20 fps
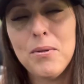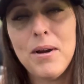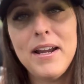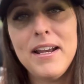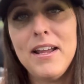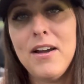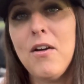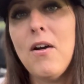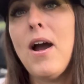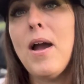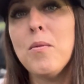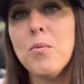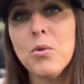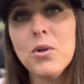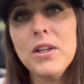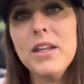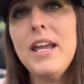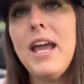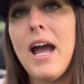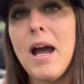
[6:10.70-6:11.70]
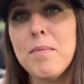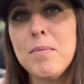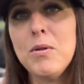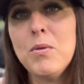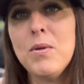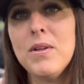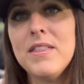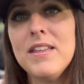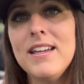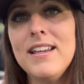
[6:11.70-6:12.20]
Right now, I'm really
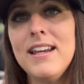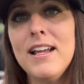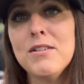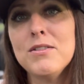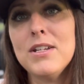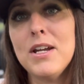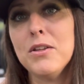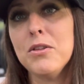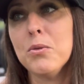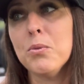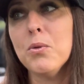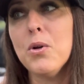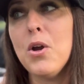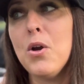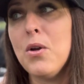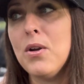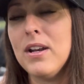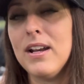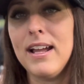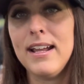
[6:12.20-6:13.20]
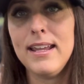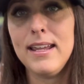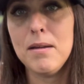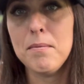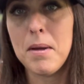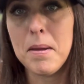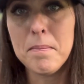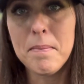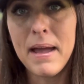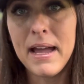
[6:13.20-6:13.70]
happy with it. Now down the road and I
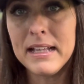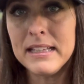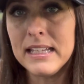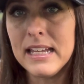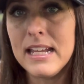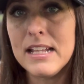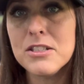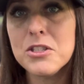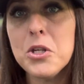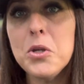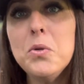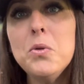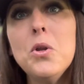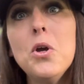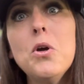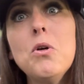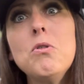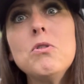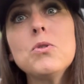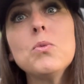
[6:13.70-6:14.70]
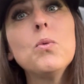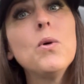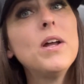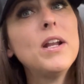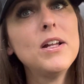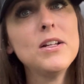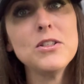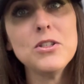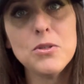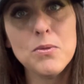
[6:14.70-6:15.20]
get my Badlands, who knows
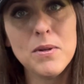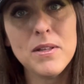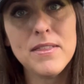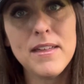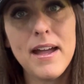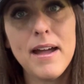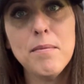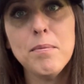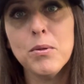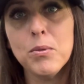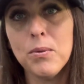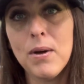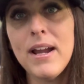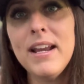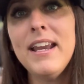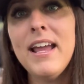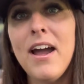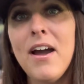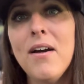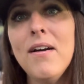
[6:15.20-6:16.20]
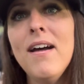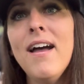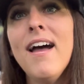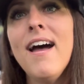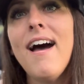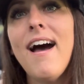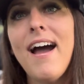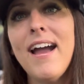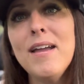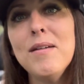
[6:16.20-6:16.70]
what I'll do with that. But right now,
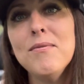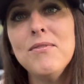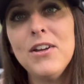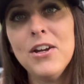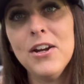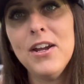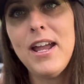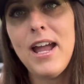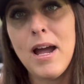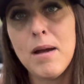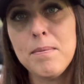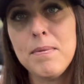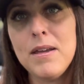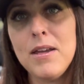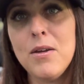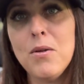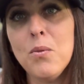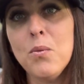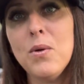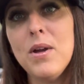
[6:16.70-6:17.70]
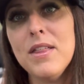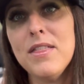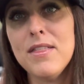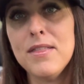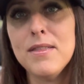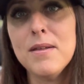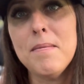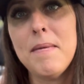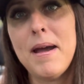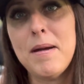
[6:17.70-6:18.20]
I am very happy with
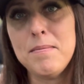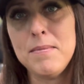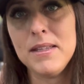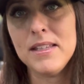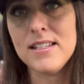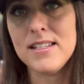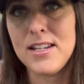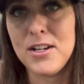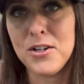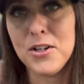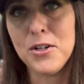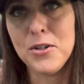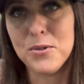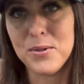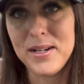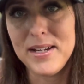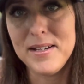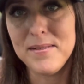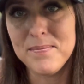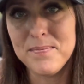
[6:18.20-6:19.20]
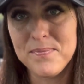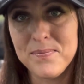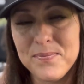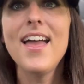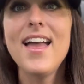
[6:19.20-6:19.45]
the matte military green.